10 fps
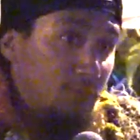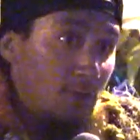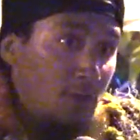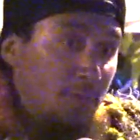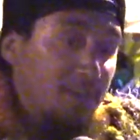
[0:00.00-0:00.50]
too
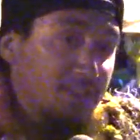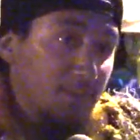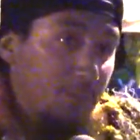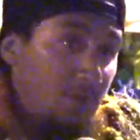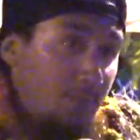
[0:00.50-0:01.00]
long because
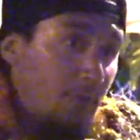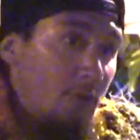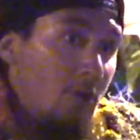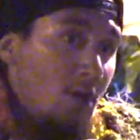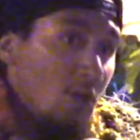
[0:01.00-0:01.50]
the
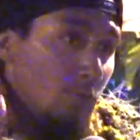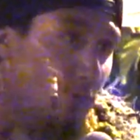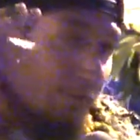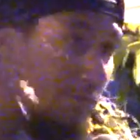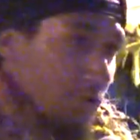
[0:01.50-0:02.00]
people
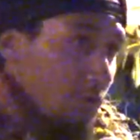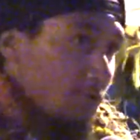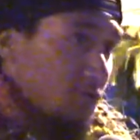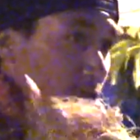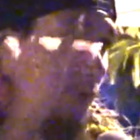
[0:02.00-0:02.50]

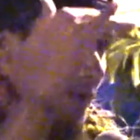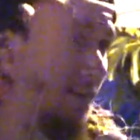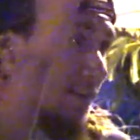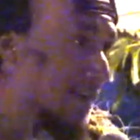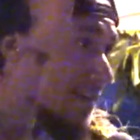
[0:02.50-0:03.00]
refuse to
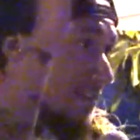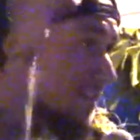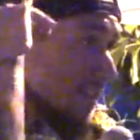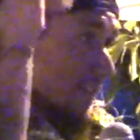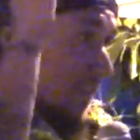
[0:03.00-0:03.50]
recognize
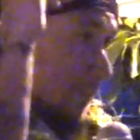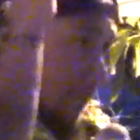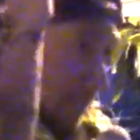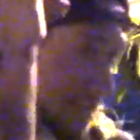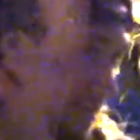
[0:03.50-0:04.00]
that type
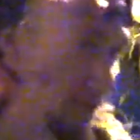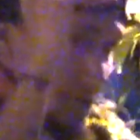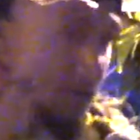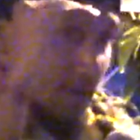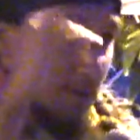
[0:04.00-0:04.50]
of
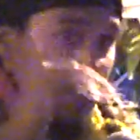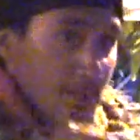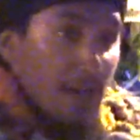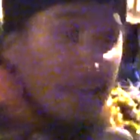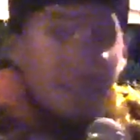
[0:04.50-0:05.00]
leader
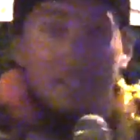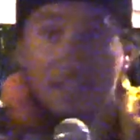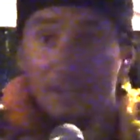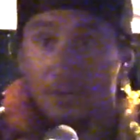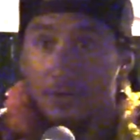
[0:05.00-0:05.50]
as a
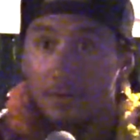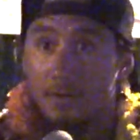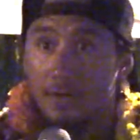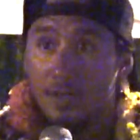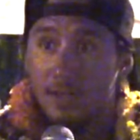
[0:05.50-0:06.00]
leader,
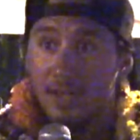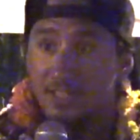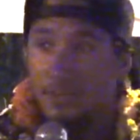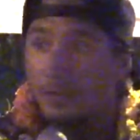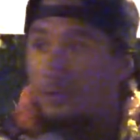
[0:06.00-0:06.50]
as
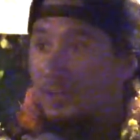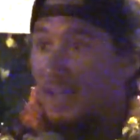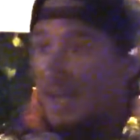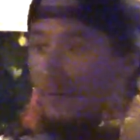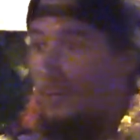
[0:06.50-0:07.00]
someone who can
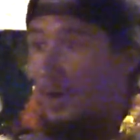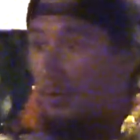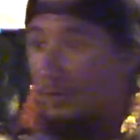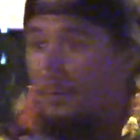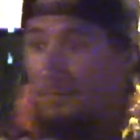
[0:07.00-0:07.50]
have
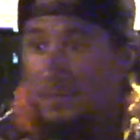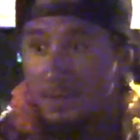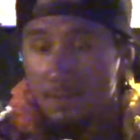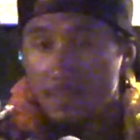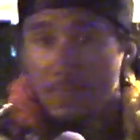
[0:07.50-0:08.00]
power.
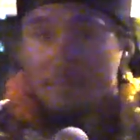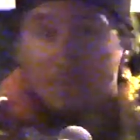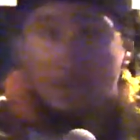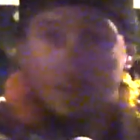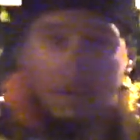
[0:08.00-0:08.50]

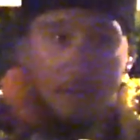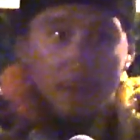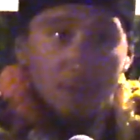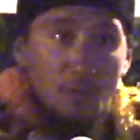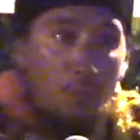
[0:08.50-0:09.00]

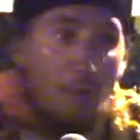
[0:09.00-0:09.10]
So